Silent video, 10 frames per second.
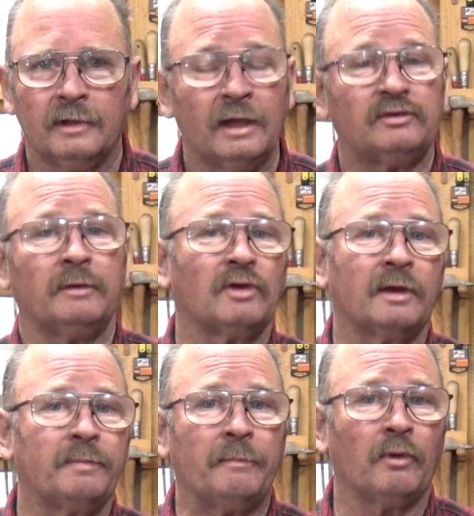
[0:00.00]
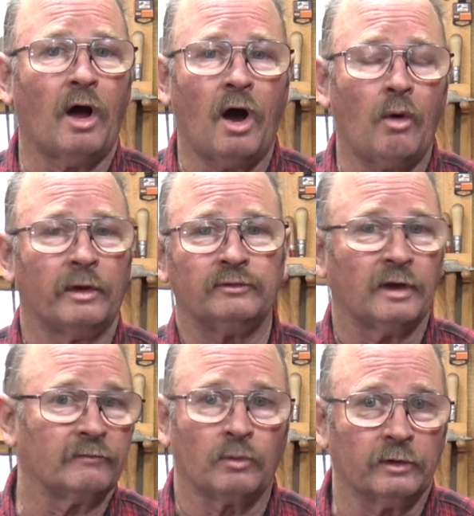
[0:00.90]
It seems like people always
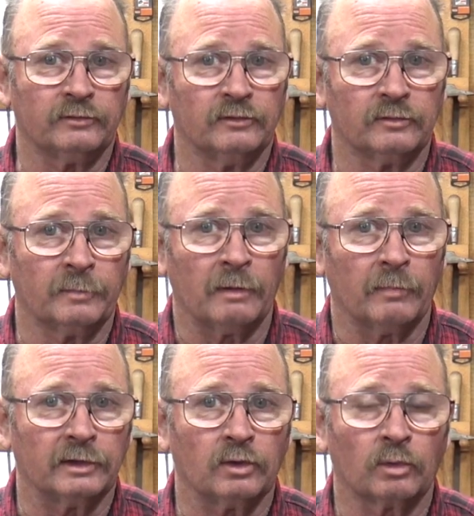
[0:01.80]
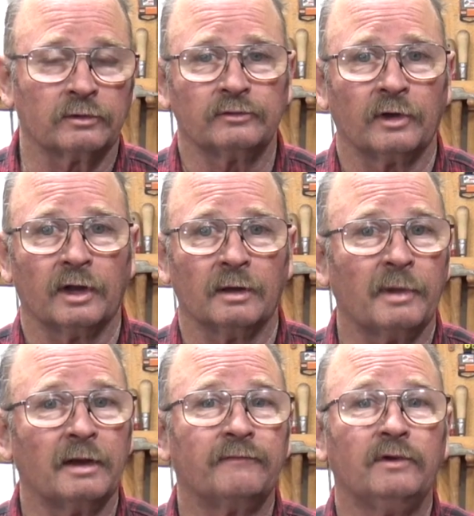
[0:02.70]
have questions about my torch
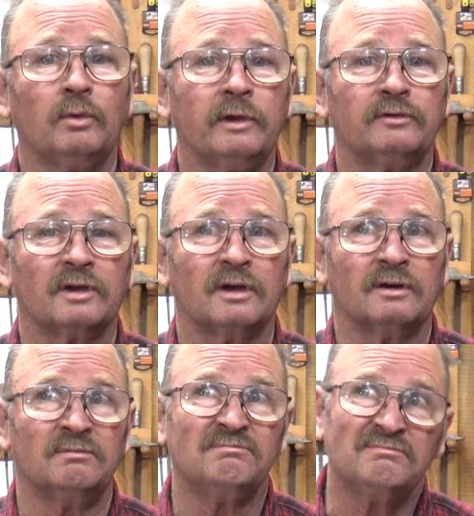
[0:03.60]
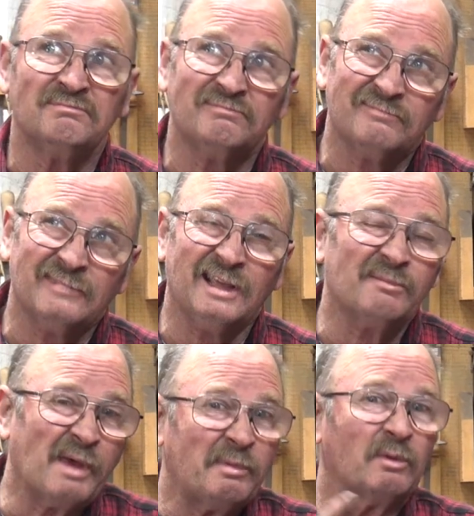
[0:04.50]
setup, and a few weeks ago, yeah,
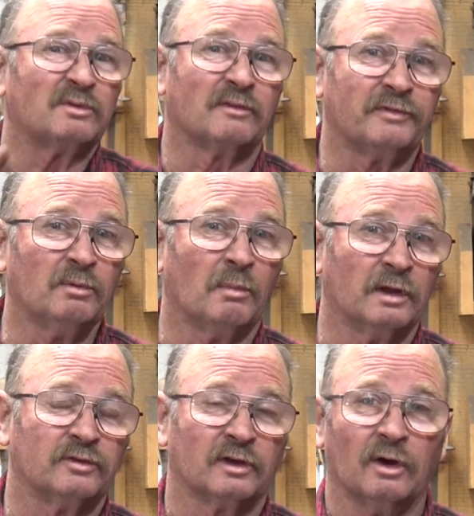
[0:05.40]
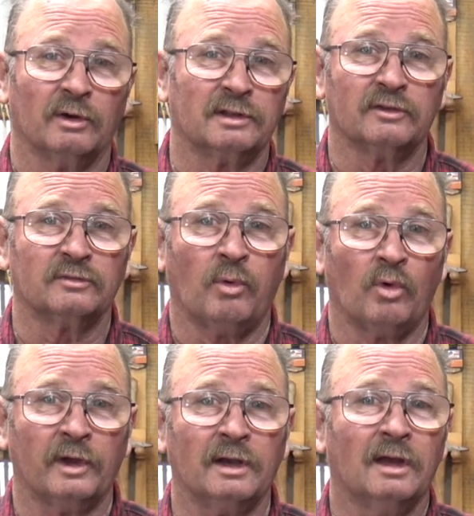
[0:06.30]
maybe it was a few months ago at this
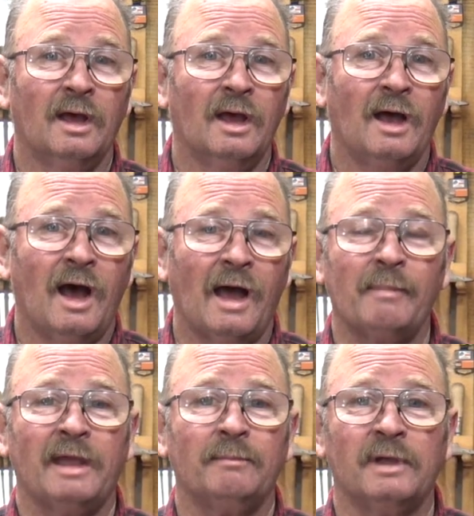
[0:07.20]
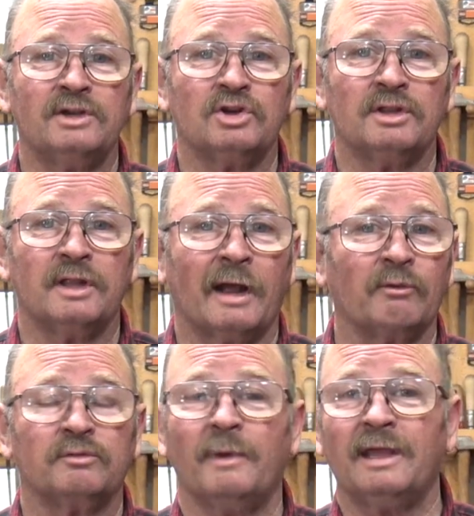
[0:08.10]
point, I made mention that I
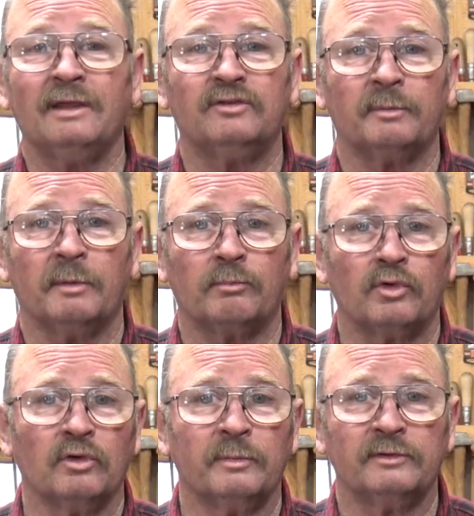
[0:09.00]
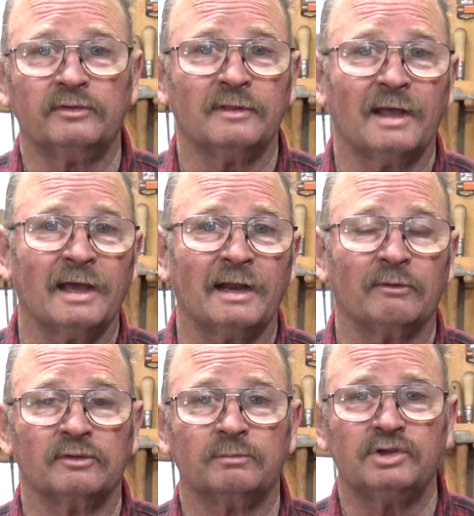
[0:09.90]
was making some improvements in that. I
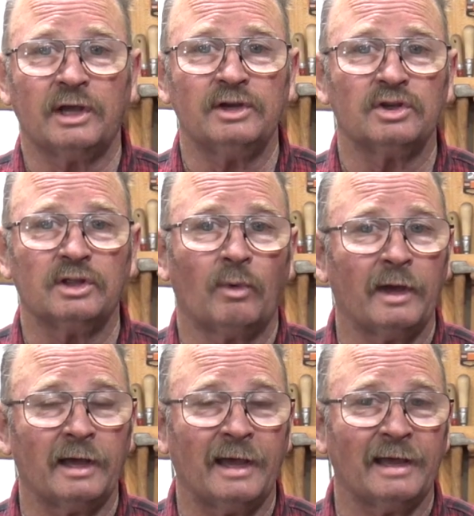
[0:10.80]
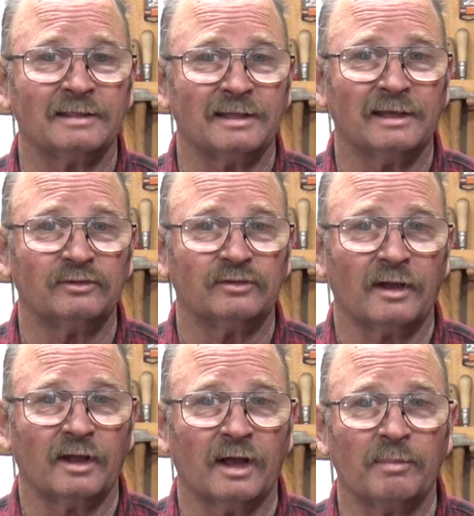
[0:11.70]
was changing the way I had things
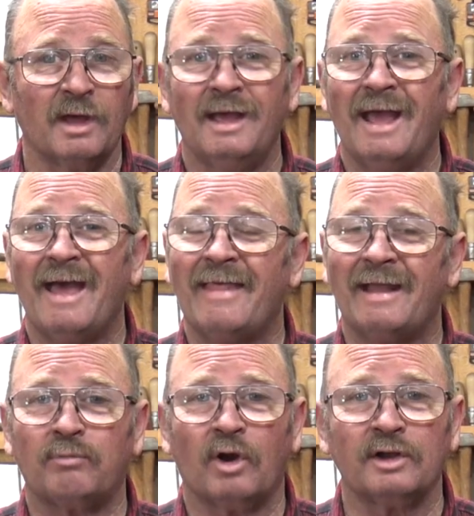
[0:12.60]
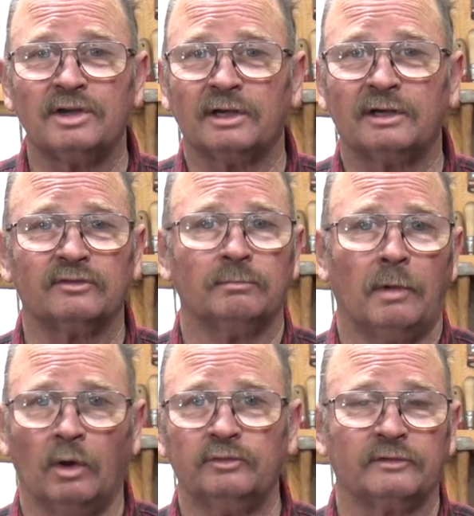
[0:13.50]
set up. And that project is
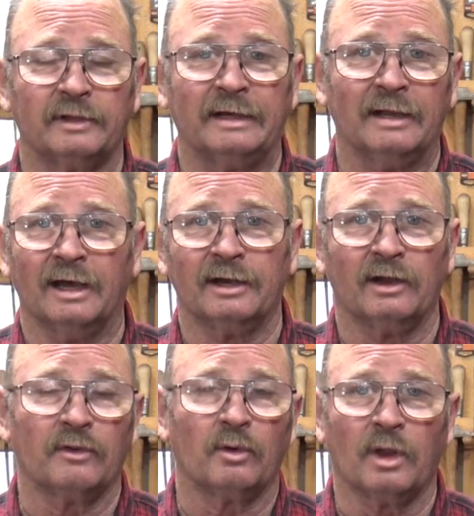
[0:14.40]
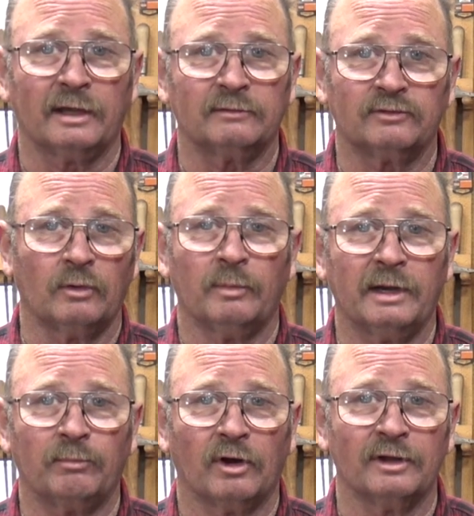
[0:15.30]
mostly done, although like so
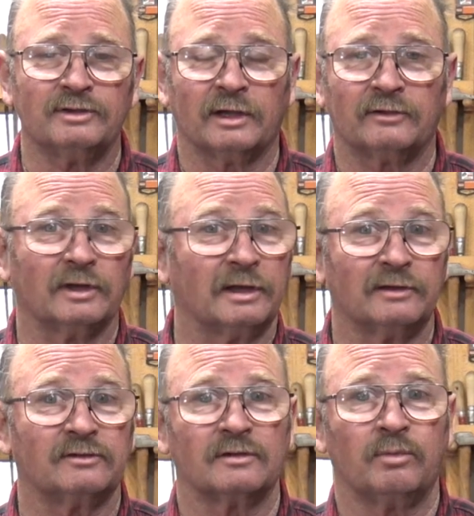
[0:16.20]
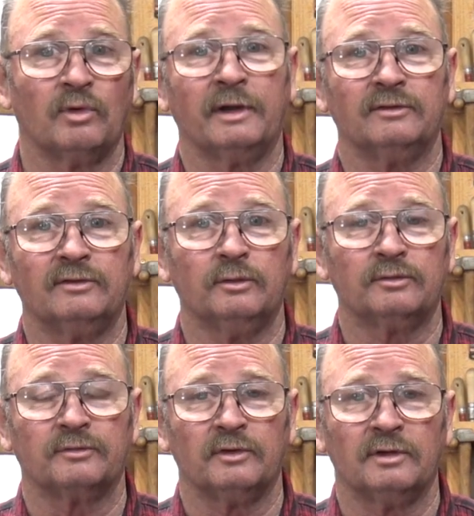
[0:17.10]
many projects, it gets to the point it's
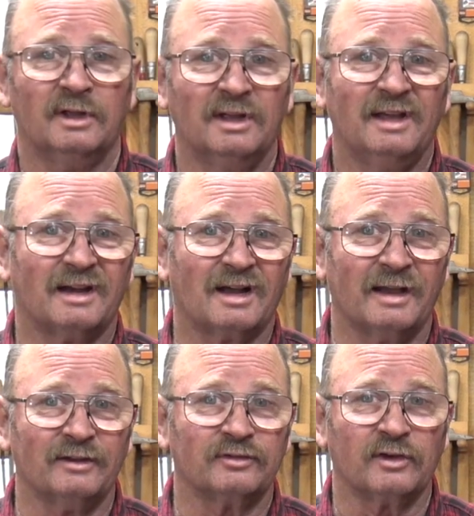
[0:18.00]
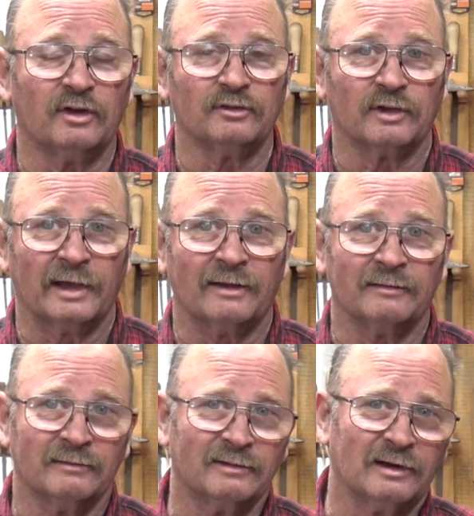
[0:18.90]
useful and kind of stalls
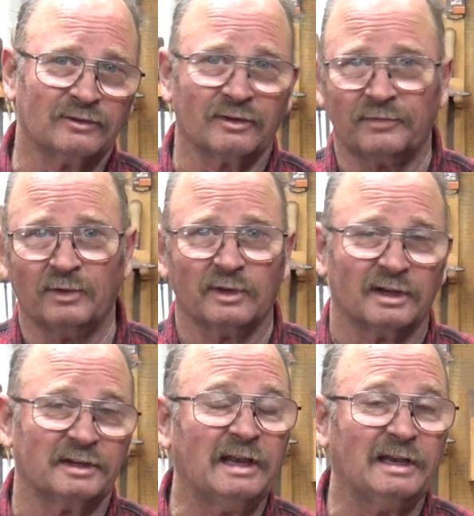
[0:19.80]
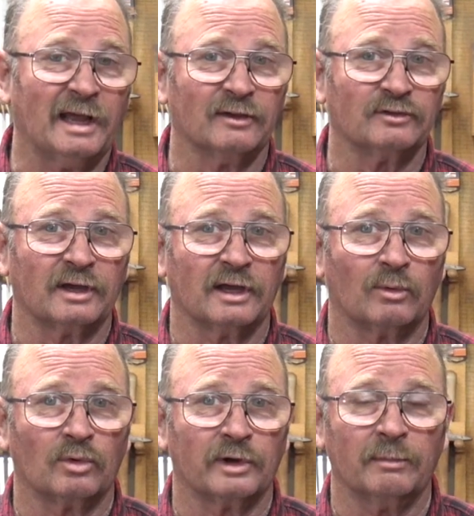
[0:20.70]
out. And there's a few little details I got to
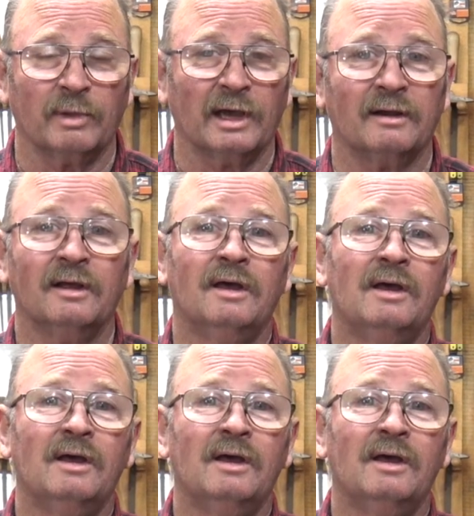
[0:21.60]
worry about.